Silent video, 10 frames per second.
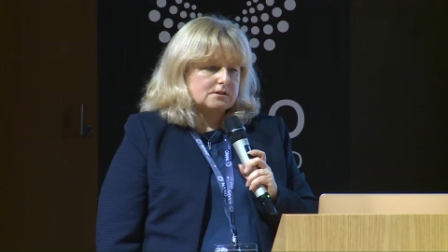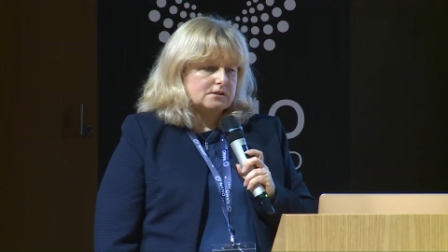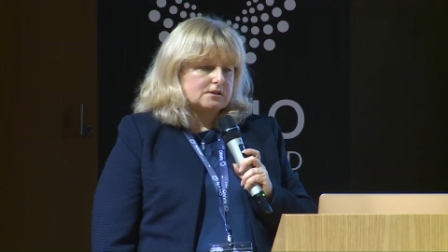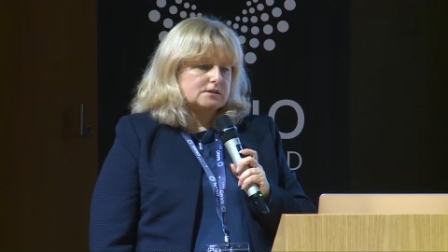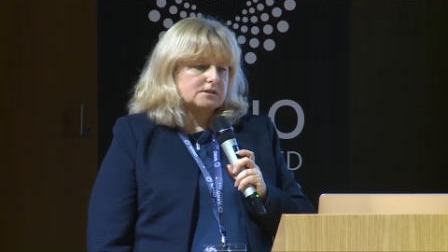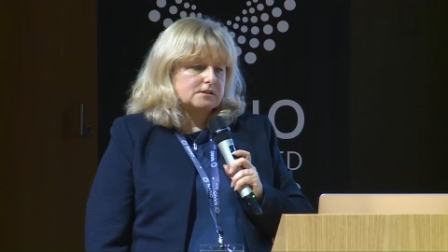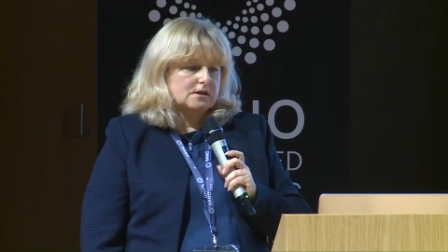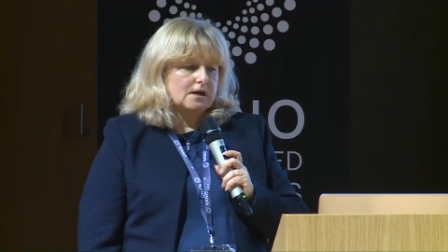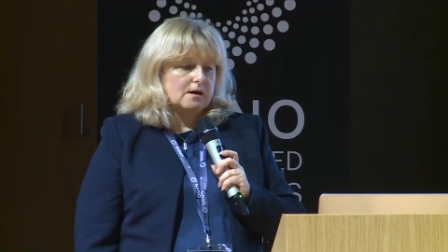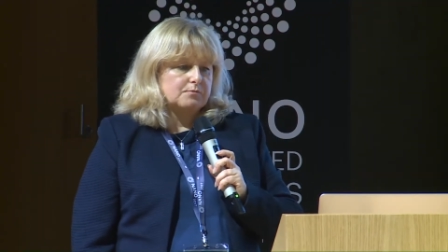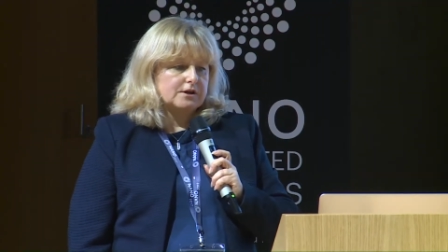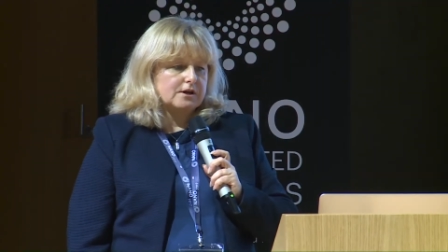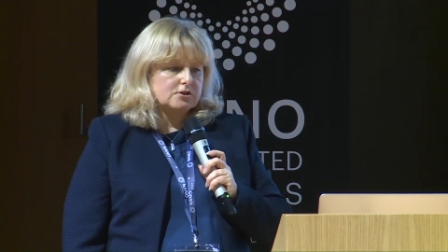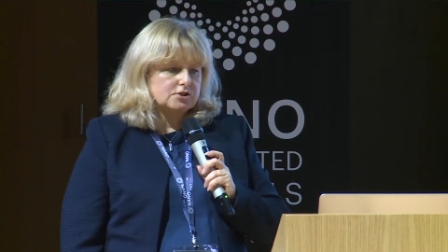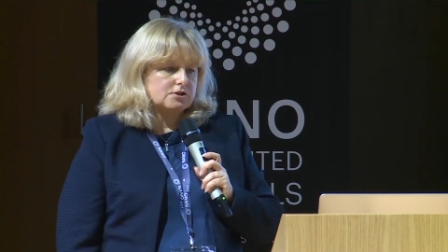in this uh,
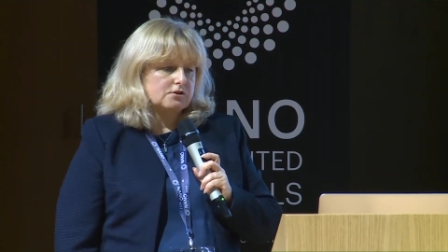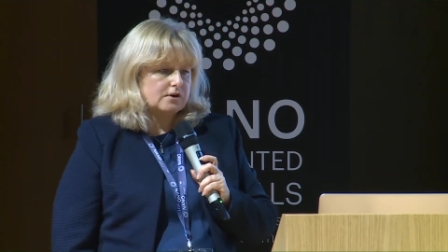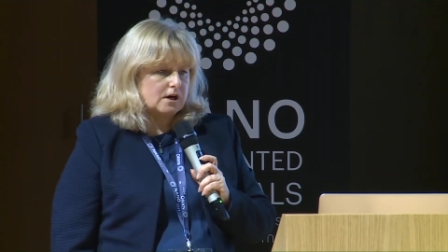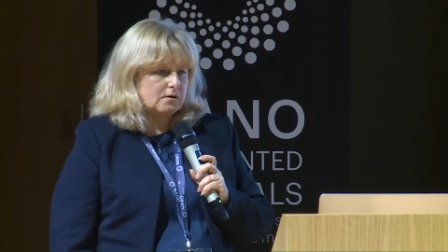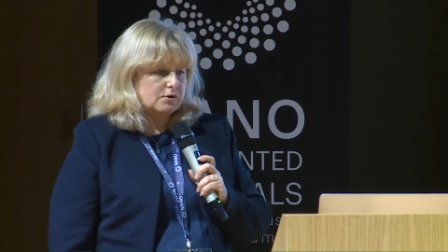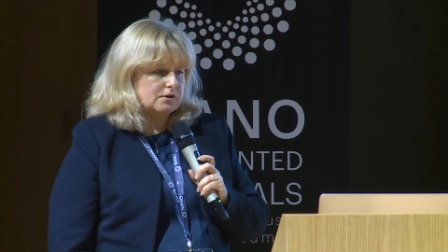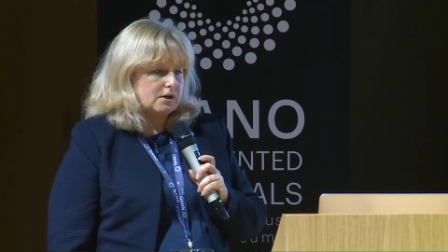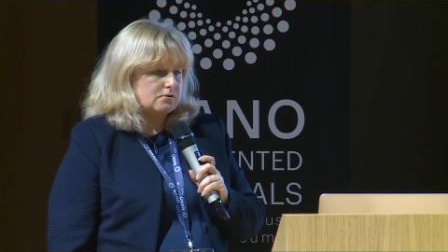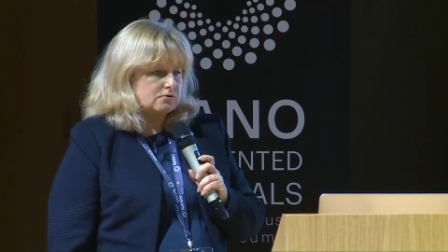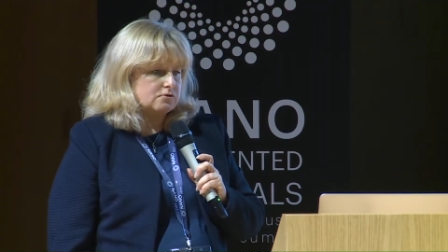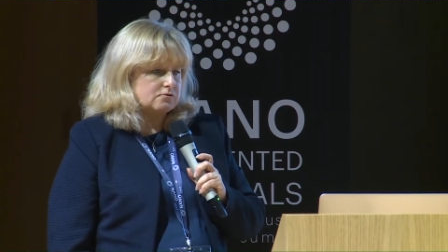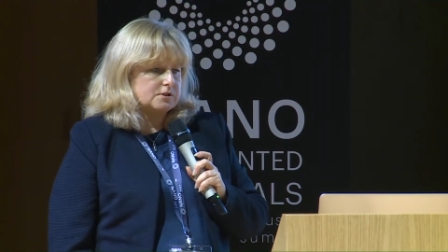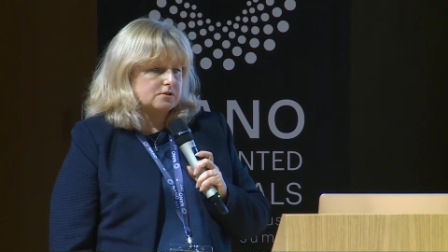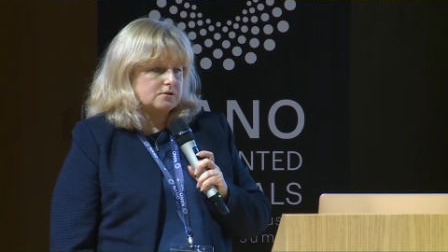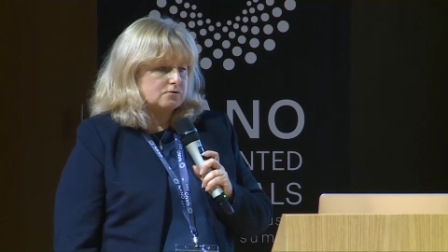application of carbon
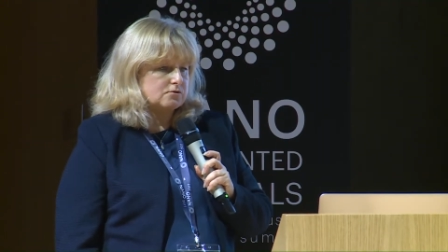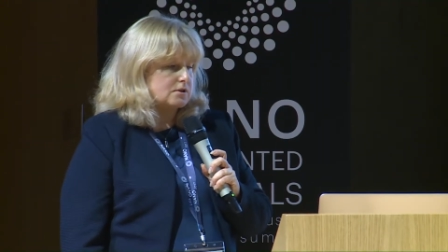nanotubes in